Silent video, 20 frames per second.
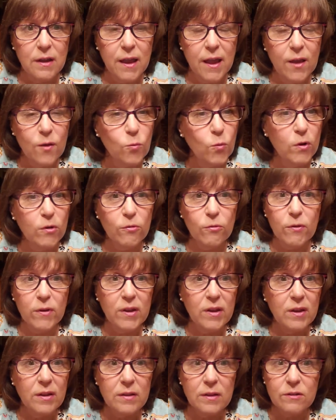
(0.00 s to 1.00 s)
and we're
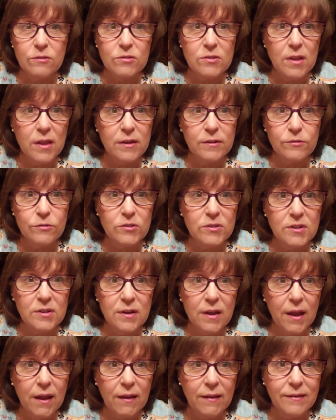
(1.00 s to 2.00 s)
reading those letters
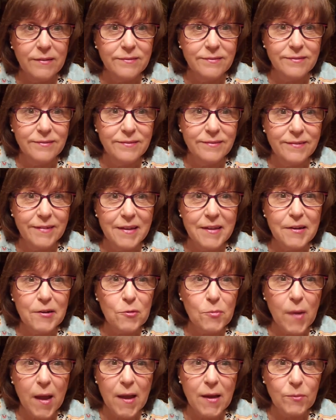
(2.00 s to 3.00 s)
today in
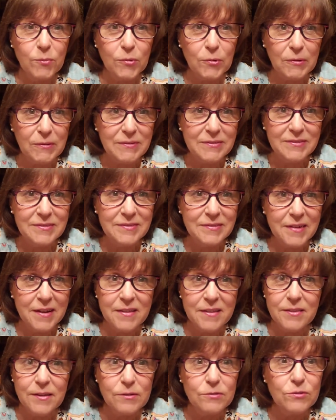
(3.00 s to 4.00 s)
our Bible,
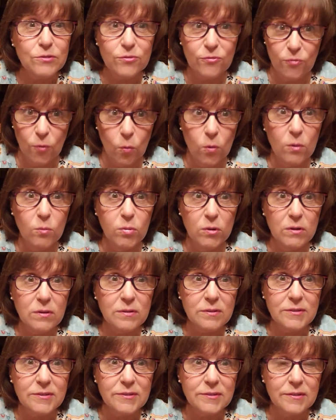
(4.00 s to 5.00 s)
in those four
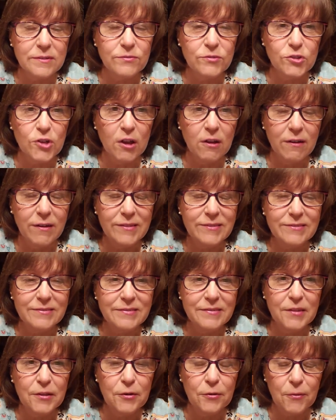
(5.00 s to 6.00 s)
books of
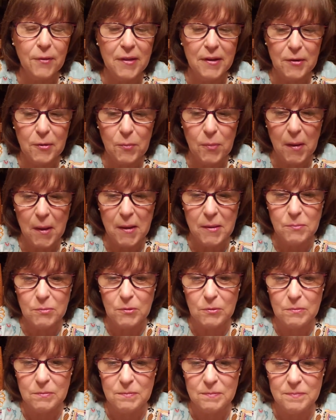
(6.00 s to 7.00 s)
John that are in our
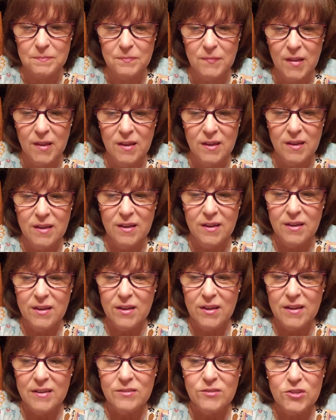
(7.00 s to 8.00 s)
Bible.
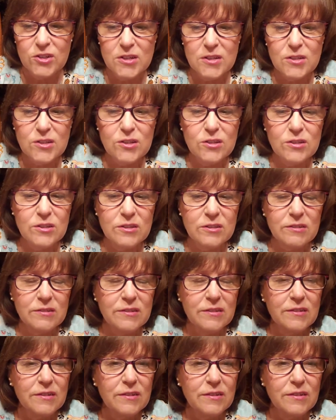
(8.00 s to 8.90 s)
Jesus